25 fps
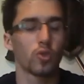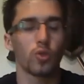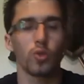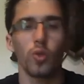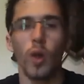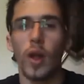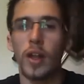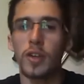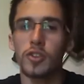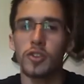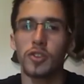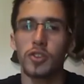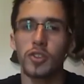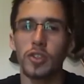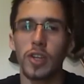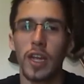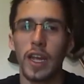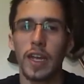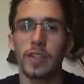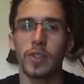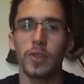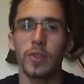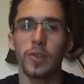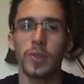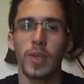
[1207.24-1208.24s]
crunch,
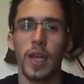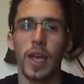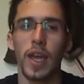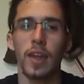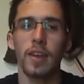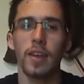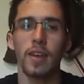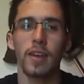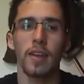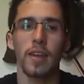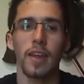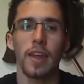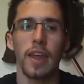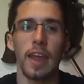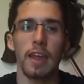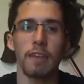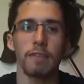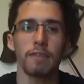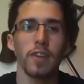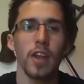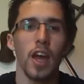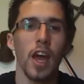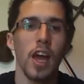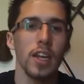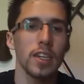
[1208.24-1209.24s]
as you said. If
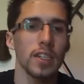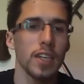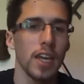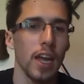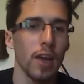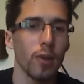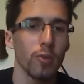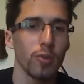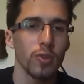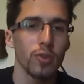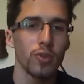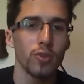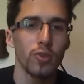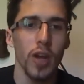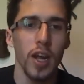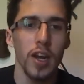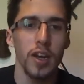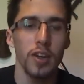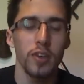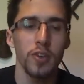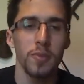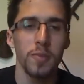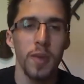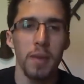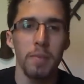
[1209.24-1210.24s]
not, I will try to
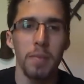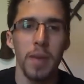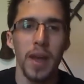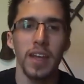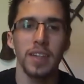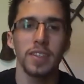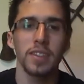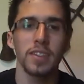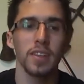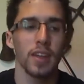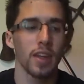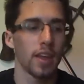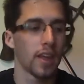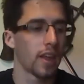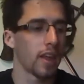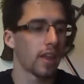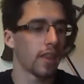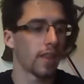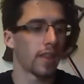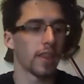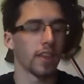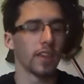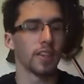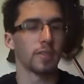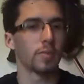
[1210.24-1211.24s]
do my best.
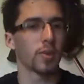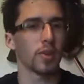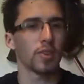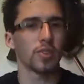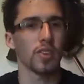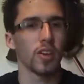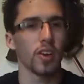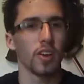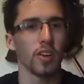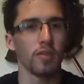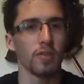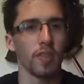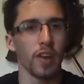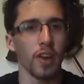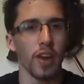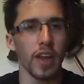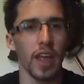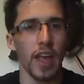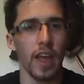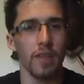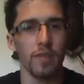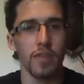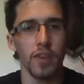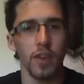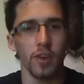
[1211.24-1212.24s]
These books aren't very
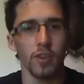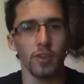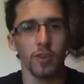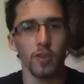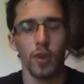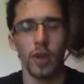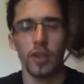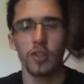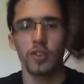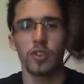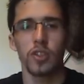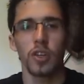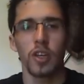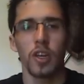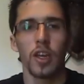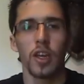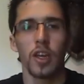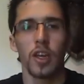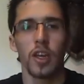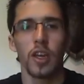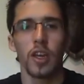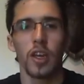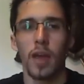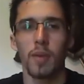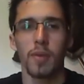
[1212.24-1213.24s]
heavy on crunch,
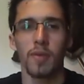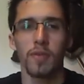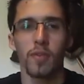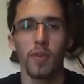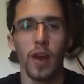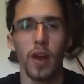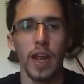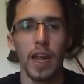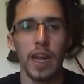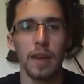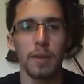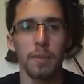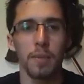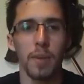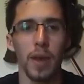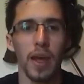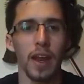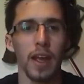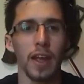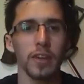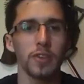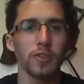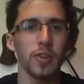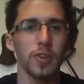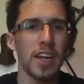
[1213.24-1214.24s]
I'm afraid, but
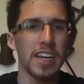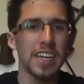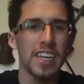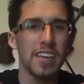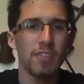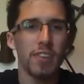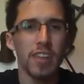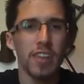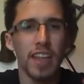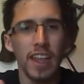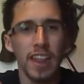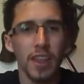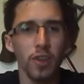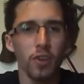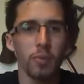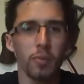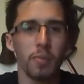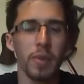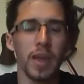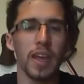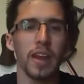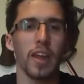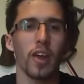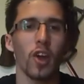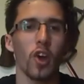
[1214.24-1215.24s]
I tried to give you that little
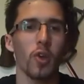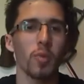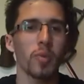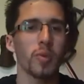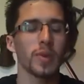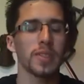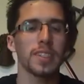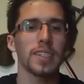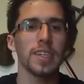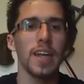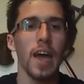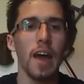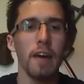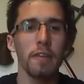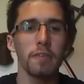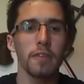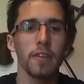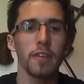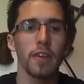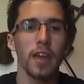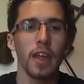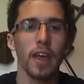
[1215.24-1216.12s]
bit. I hope it was enough.